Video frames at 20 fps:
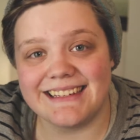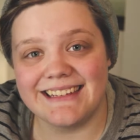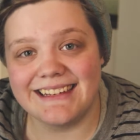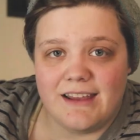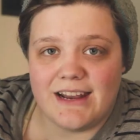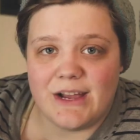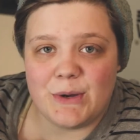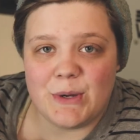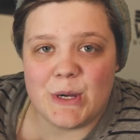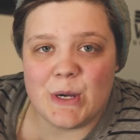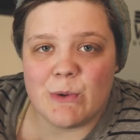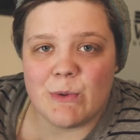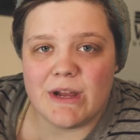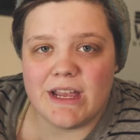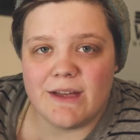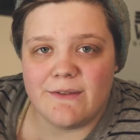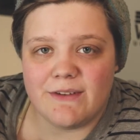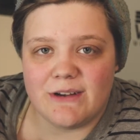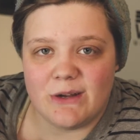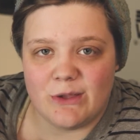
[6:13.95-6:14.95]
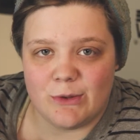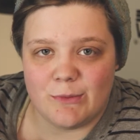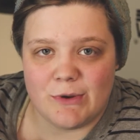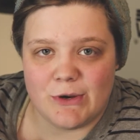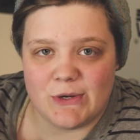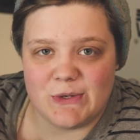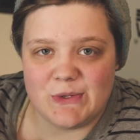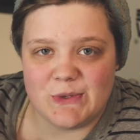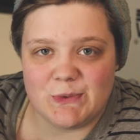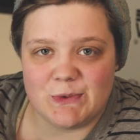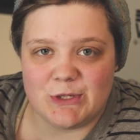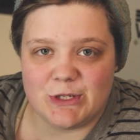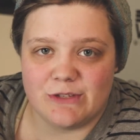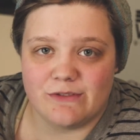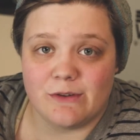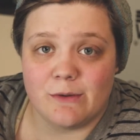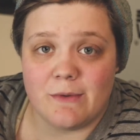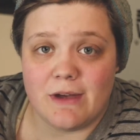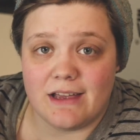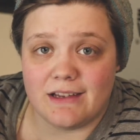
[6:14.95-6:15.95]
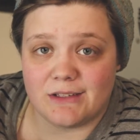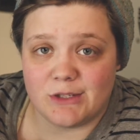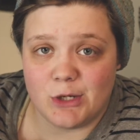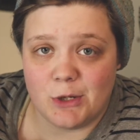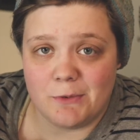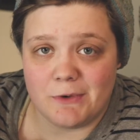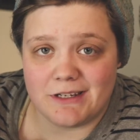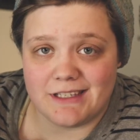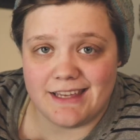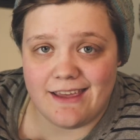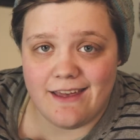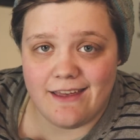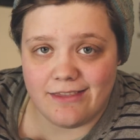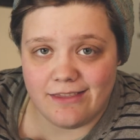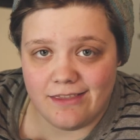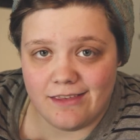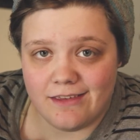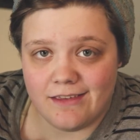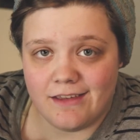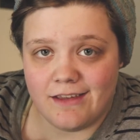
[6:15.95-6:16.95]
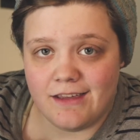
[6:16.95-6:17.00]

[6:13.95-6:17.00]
And now here we have another post, which is from October 10th.